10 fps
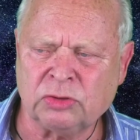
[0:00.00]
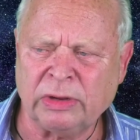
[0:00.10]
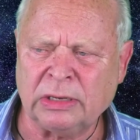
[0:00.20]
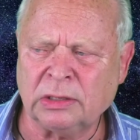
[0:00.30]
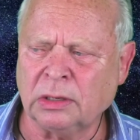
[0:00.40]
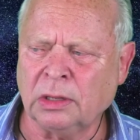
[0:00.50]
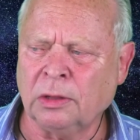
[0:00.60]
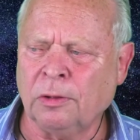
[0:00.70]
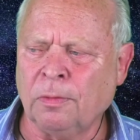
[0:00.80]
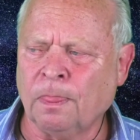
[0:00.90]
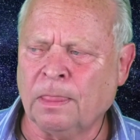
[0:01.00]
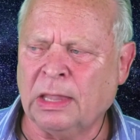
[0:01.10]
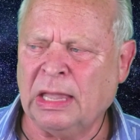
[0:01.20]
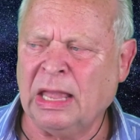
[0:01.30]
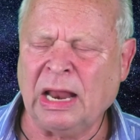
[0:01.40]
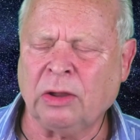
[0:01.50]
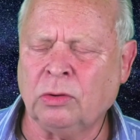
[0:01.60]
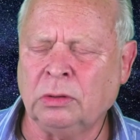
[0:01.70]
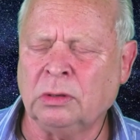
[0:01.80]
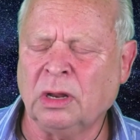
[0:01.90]
street. And I
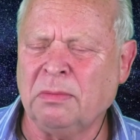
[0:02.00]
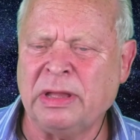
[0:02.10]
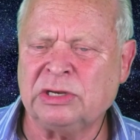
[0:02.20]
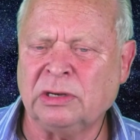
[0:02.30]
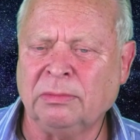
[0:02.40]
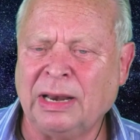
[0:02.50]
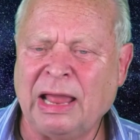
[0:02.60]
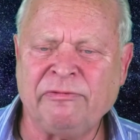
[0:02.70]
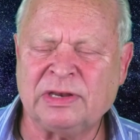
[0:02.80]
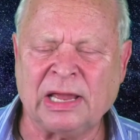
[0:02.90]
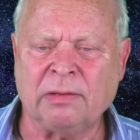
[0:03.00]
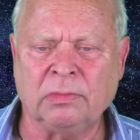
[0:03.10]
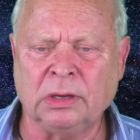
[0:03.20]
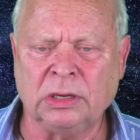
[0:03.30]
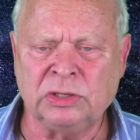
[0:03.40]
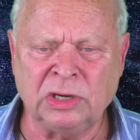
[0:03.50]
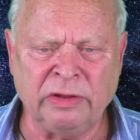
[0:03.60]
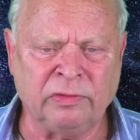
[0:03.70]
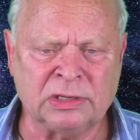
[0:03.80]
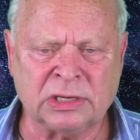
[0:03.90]
could not imagine in my lifetime to
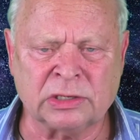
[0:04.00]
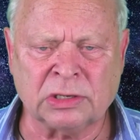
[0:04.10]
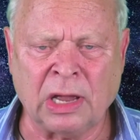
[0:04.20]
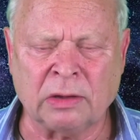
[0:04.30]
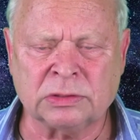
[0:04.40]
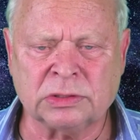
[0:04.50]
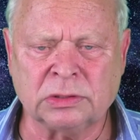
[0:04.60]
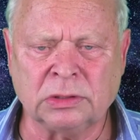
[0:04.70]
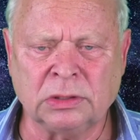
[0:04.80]
live in such a house.